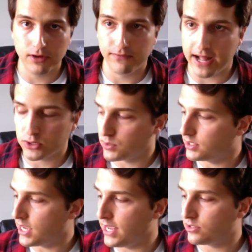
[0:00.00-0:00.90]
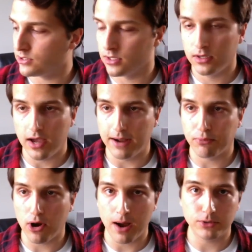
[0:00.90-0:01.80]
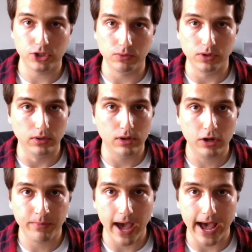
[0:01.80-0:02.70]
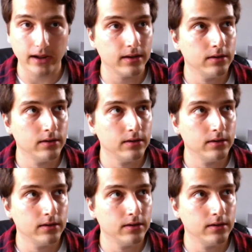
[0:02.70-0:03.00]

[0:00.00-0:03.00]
If that's what it takes, I promise you, when you look back